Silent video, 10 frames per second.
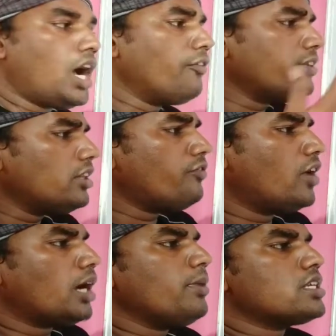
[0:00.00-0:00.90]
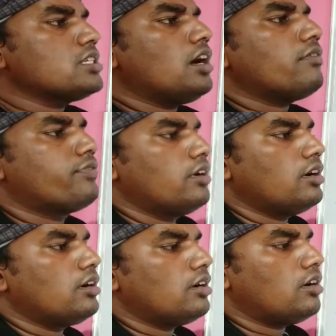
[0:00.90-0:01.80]
after the formation of
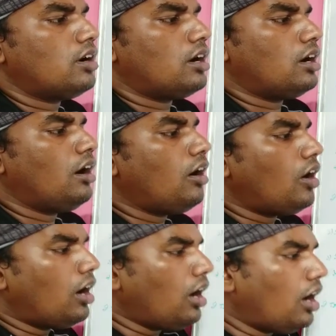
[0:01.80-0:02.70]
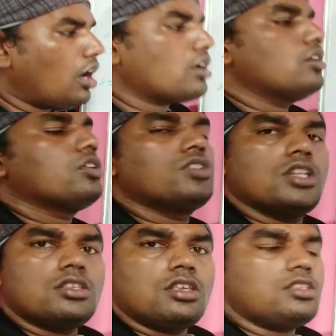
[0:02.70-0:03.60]

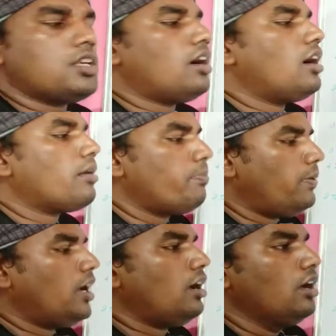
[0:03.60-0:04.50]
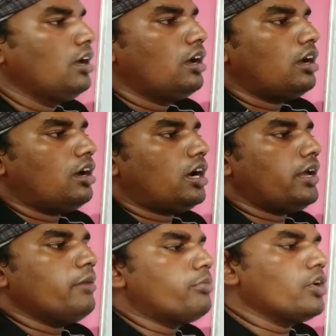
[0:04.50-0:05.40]
organogenesis or
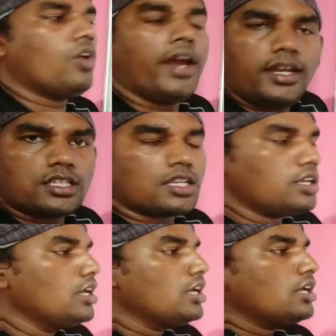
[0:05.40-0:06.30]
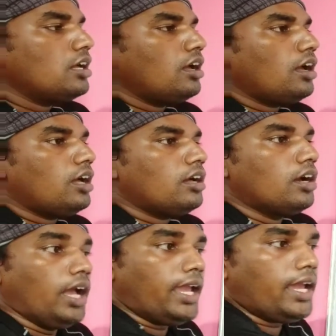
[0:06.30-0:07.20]
embryoids,
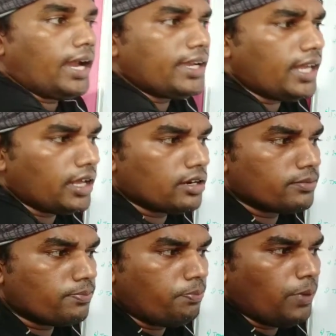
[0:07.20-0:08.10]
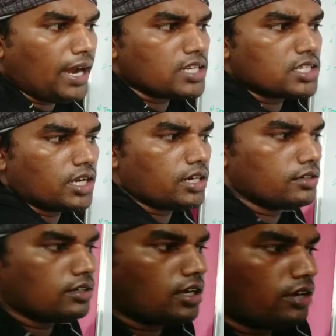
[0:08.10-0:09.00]
entire plants are,
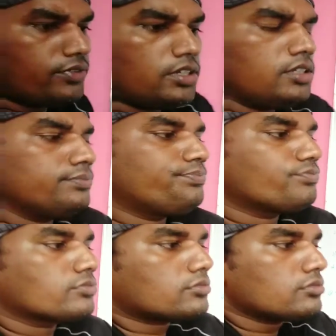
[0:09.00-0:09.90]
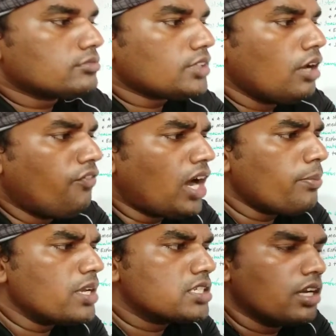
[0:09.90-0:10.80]
after
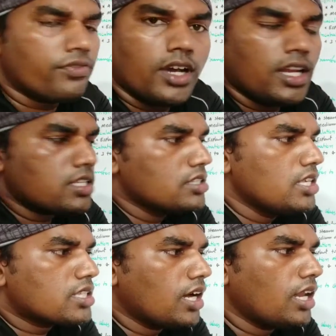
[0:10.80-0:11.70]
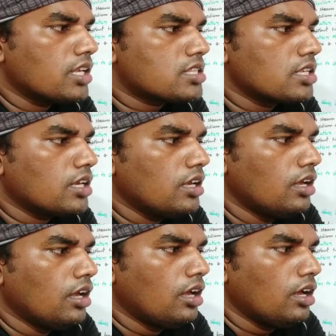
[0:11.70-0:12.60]
formation of callus, this callus
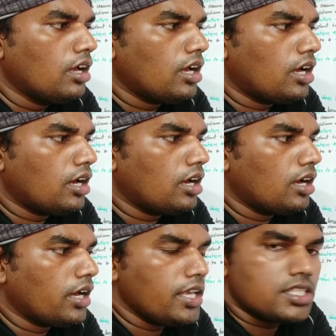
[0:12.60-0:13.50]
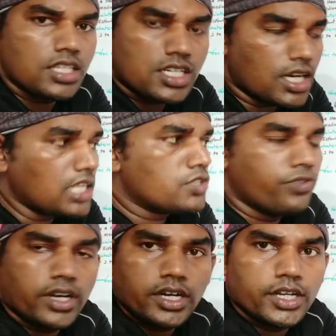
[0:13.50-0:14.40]
is
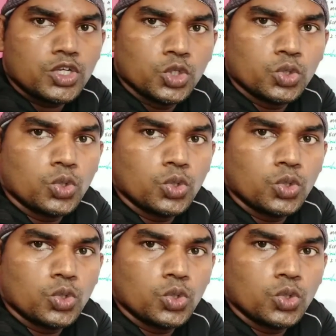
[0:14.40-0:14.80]
transferred into